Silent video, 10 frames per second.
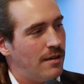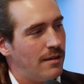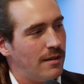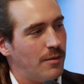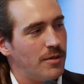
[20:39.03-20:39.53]

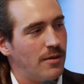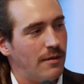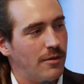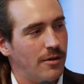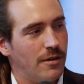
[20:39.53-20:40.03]
I think when you
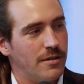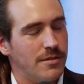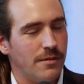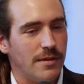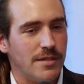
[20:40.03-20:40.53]
have the courage
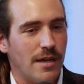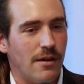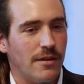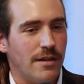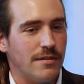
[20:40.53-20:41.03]
to reach
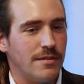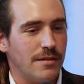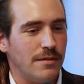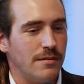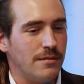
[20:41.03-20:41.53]
out and
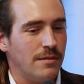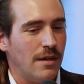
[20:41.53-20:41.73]
to